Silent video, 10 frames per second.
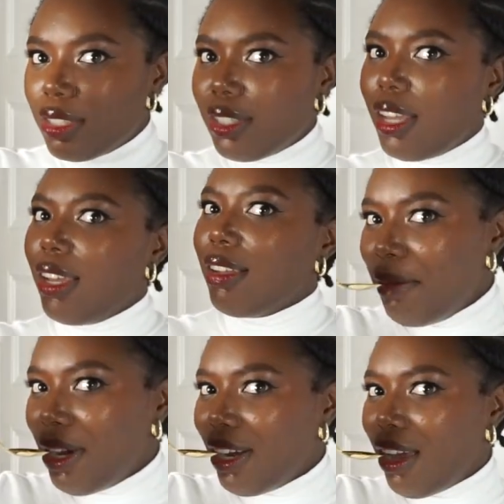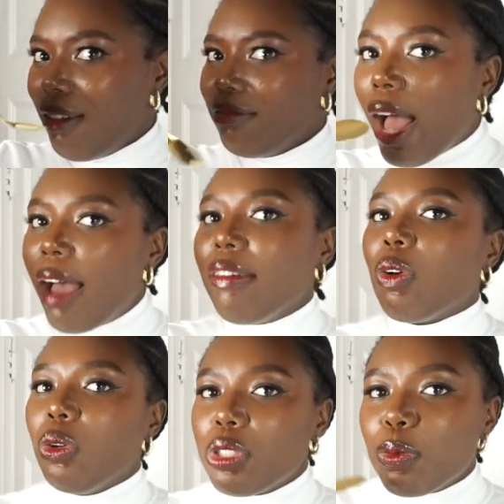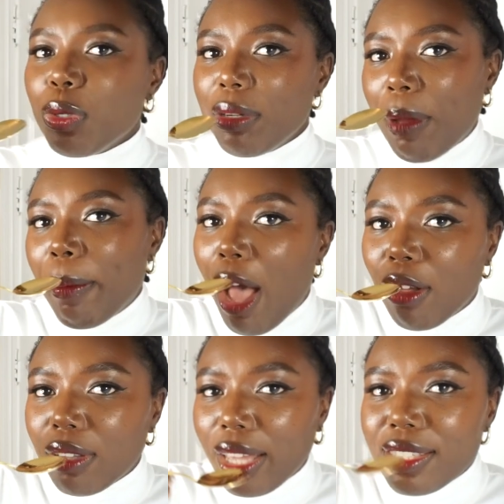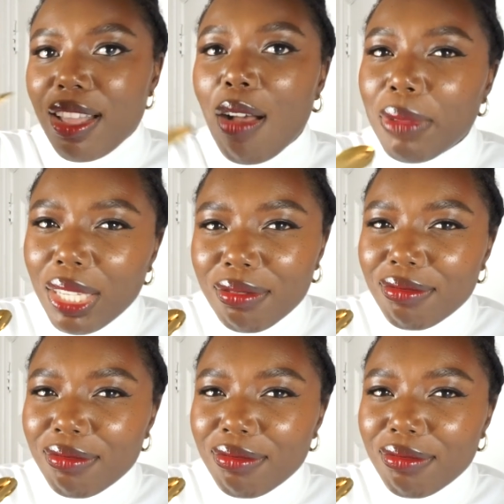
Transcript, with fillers: Like, come on now. I have a gold spoon in my mouth, like, stop me.